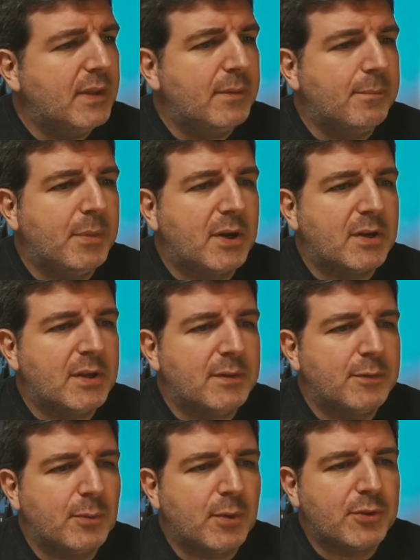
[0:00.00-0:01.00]
But
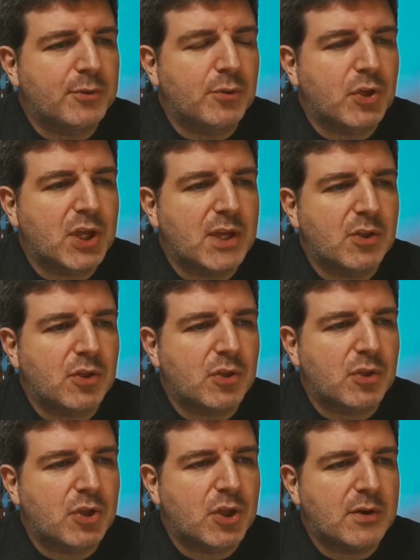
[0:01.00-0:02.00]
if you want to change
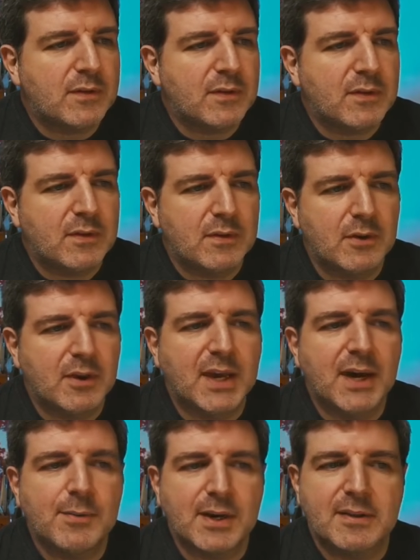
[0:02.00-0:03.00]
just a
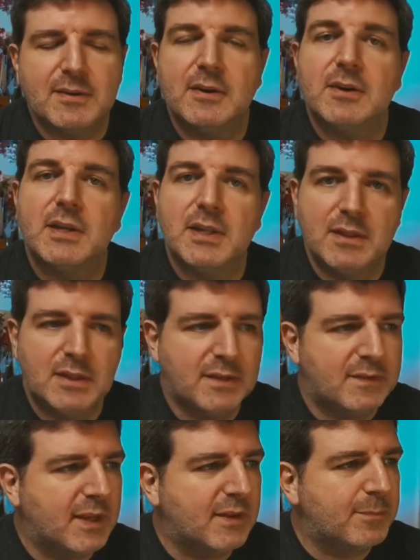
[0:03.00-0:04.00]
character in
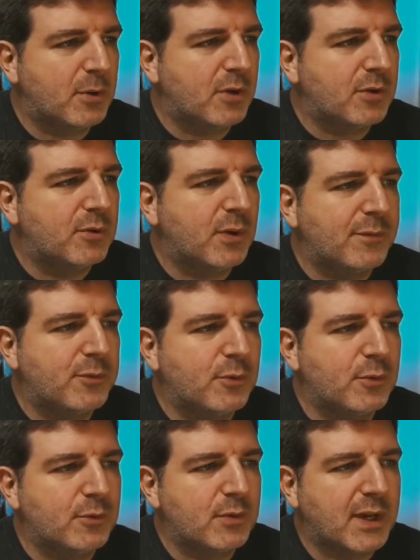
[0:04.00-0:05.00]
this text block, you have to
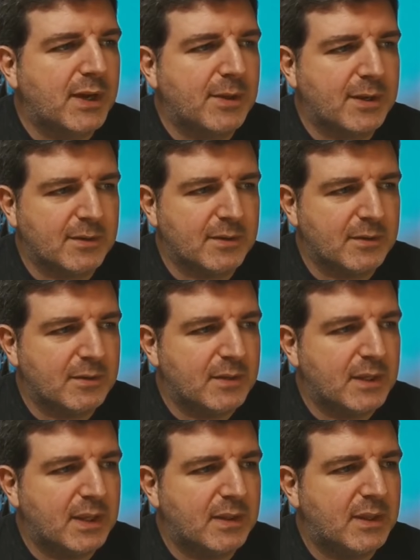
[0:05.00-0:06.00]
go to character,
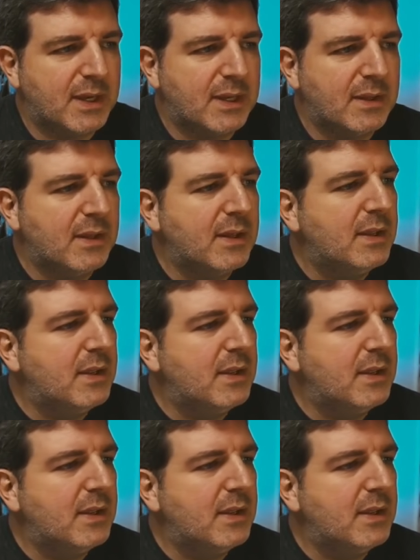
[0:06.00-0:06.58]
and then